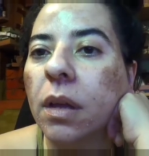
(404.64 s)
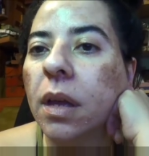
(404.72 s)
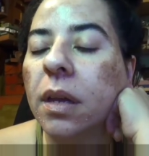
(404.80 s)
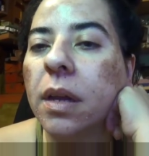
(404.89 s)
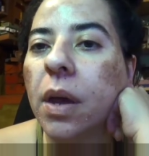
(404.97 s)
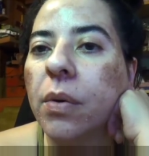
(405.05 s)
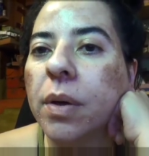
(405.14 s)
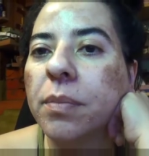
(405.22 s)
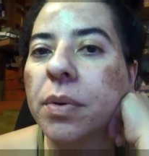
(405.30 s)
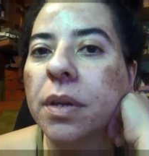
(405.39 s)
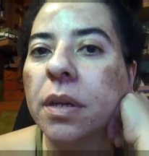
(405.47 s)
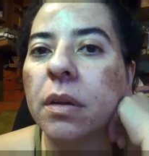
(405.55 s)
And now I'm
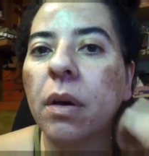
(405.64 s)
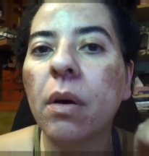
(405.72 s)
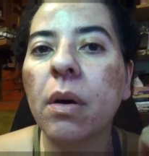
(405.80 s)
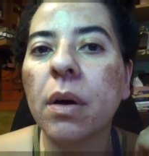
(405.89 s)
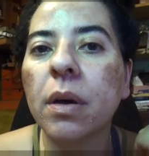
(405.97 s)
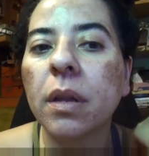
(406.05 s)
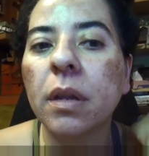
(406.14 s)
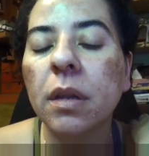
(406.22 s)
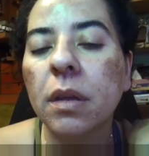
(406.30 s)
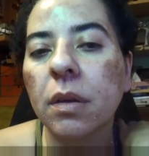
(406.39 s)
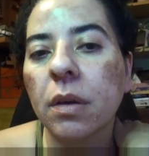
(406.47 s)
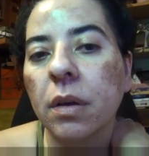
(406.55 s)
putting on
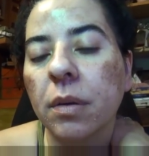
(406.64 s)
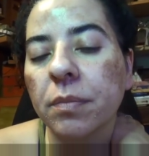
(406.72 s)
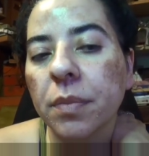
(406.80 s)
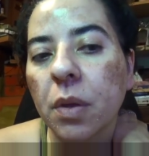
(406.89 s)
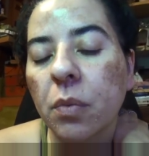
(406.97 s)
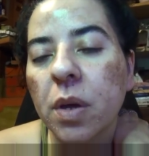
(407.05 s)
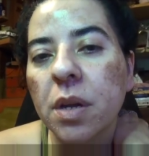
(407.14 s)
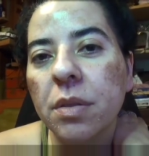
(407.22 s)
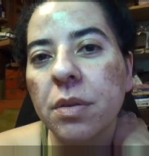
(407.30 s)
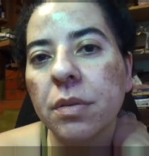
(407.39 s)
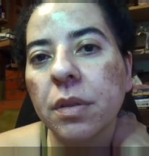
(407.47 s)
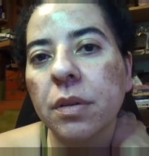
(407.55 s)
um, one of
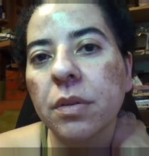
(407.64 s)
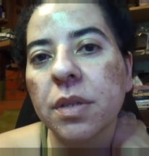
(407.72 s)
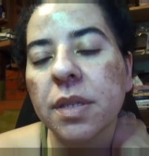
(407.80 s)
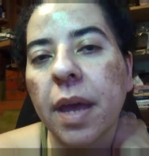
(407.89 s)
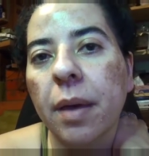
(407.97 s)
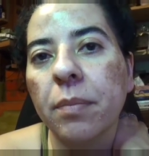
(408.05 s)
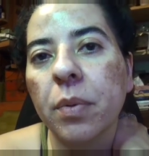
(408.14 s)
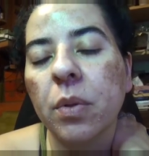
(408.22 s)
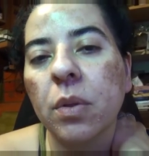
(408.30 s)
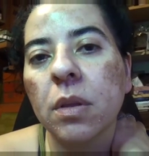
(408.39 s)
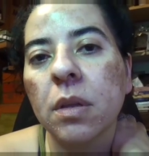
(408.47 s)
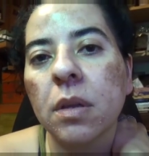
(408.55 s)
their little
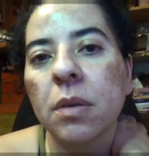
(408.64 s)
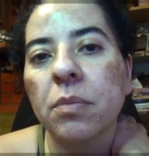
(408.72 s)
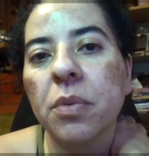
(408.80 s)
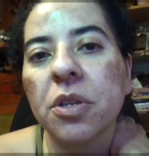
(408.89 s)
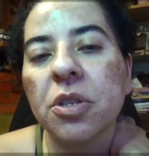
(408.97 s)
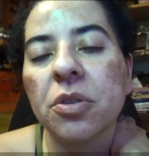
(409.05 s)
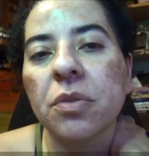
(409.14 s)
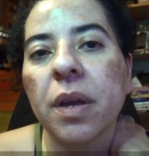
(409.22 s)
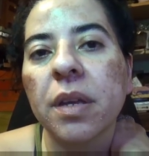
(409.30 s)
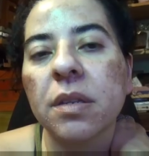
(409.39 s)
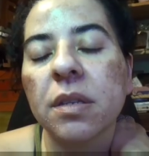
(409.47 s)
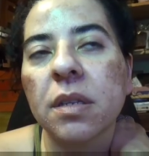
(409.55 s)
sample
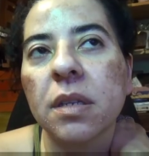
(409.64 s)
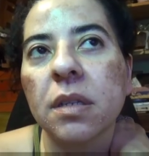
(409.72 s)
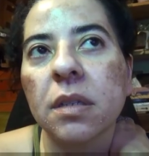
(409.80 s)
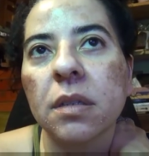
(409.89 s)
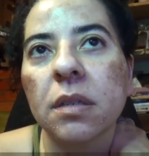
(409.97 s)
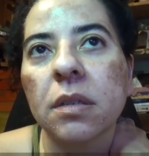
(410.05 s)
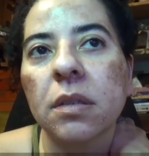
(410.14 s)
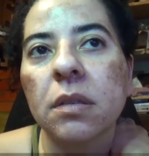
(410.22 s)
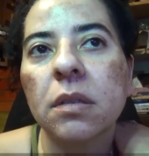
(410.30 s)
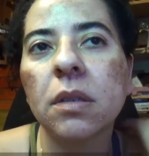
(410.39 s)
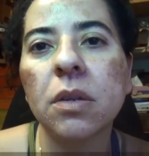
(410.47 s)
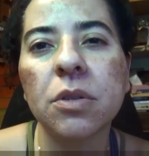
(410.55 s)
moisturizing
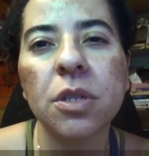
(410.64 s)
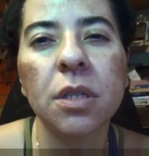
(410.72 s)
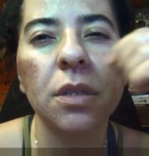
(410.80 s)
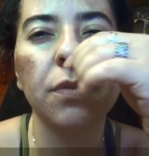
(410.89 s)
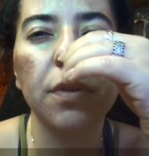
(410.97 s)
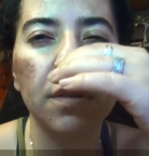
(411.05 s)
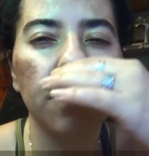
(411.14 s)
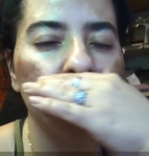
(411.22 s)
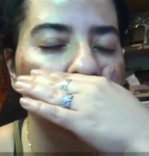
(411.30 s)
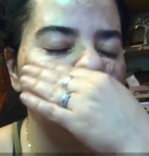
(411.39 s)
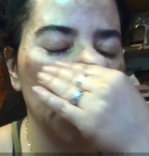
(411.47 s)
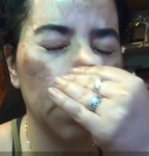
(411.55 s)
lotions for the
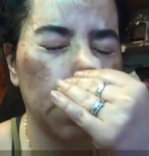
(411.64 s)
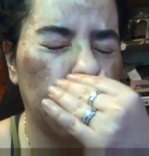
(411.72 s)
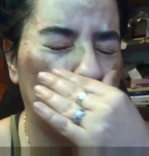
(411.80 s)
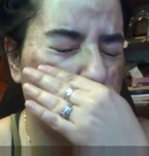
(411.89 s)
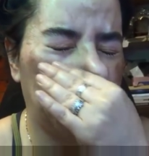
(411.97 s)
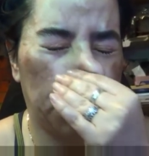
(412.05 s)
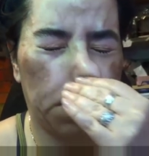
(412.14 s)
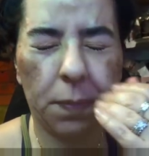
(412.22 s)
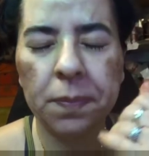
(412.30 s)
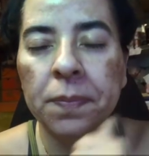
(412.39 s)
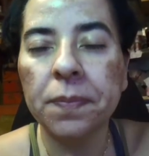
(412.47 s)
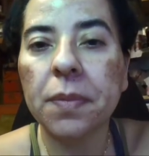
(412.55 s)
face
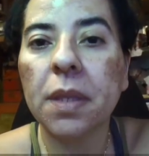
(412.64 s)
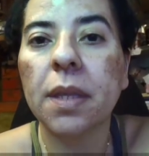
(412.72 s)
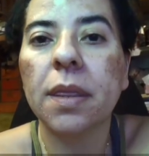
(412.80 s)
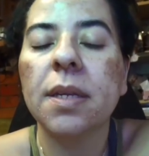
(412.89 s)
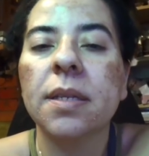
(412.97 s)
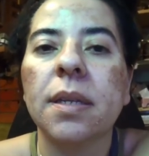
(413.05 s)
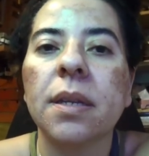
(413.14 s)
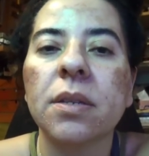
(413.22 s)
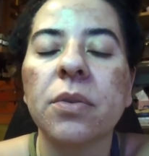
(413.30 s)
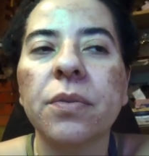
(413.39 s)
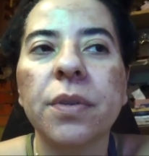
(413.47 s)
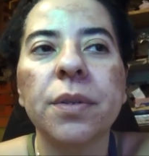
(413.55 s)
that they sent
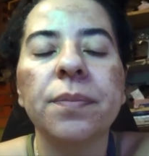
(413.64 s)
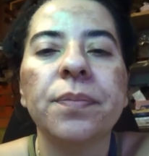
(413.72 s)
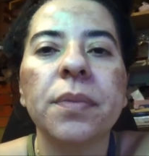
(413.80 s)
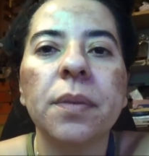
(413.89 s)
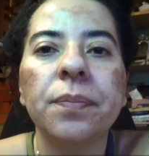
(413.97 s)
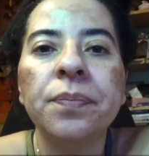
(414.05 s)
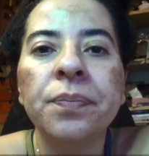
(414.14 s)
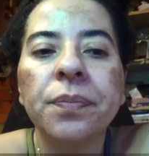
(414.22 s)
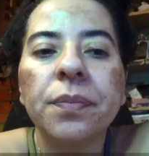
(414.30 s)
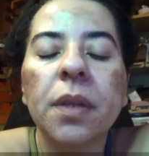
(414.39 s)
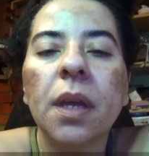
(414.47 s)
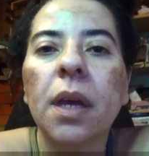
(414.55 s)
over.
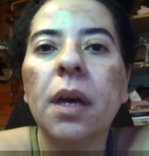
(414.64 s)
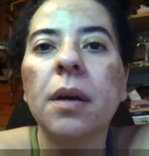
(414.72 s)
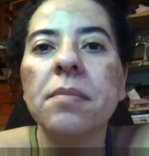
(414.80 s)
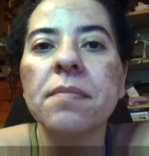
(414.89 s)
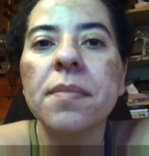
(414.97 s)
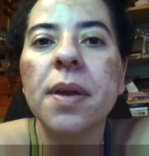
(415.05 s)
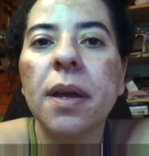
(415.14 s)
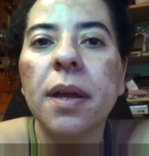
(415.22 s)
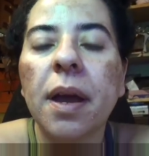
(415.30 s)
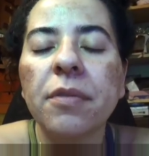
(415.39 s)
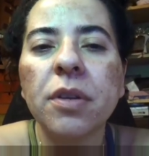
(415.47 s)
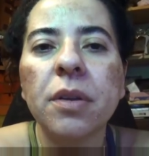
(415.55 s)
Um,
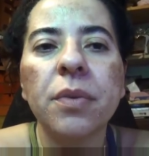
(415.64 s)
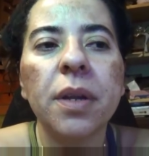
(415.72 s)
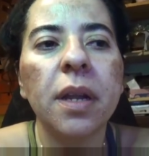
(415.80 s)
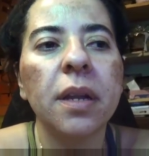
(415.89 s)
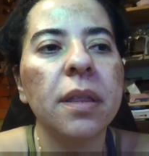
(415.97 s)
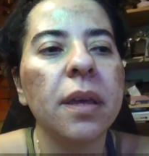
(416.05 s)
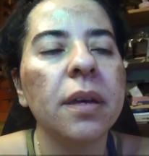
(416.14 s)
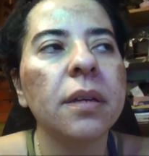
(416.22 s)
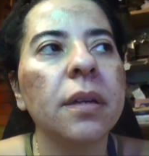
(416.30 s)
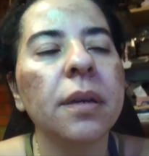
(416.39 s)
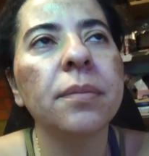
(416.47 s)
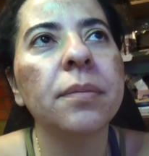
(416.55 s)
after I run out of that,
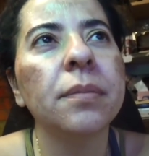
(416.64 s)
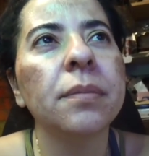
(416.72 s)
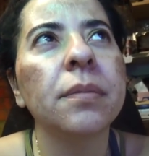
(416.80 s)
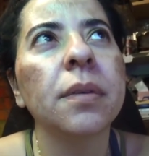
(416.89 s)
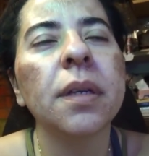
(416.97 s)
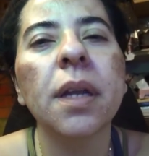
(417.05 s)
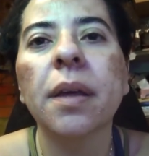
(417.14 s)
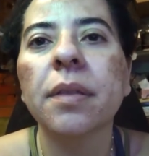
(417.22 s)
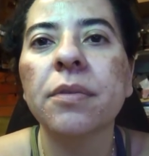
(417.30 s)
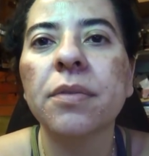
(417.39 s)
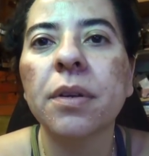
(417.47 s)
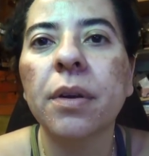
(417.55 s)
I'm going to have
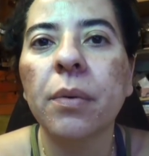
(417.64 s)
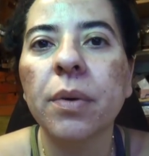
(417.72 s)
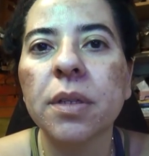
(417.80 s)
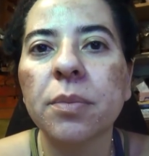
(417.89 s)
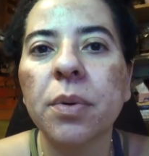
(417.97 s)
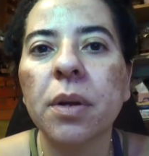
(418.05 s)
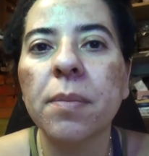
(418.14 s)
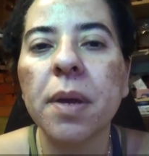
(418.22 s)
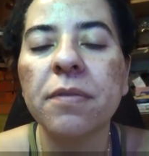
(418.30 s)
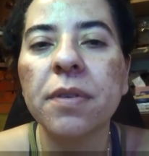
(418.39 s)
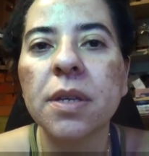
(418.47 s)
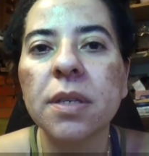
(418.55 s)
to figure out what to put on my
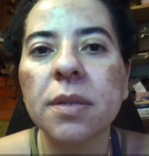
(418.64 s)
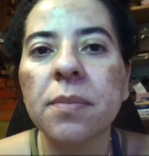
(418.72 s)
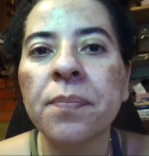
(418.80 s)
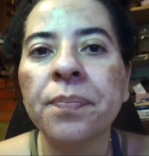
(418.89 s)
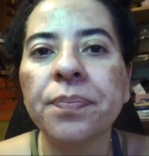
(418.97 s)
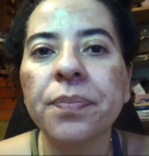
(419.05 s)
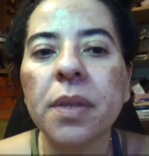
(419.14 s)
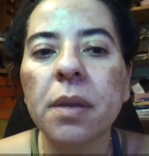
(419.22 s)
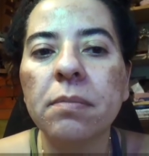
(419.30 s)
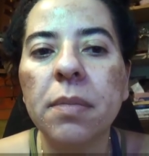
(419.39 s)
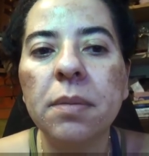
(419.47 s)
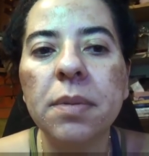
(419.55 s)
face.
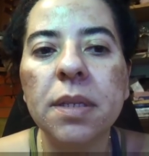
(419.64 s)
Maybe